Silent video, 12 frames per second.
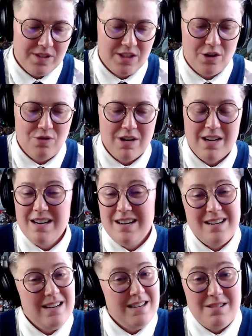So
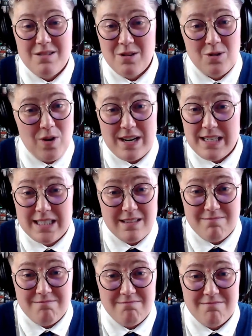
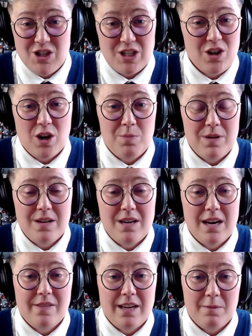Grace, she's got to be
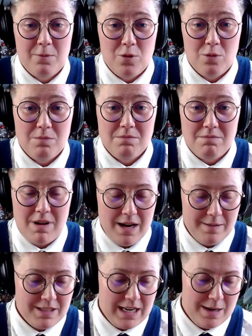in the inform
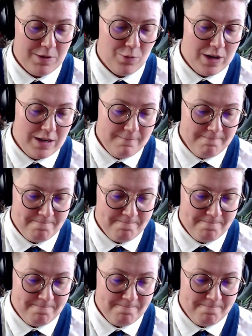team of the week.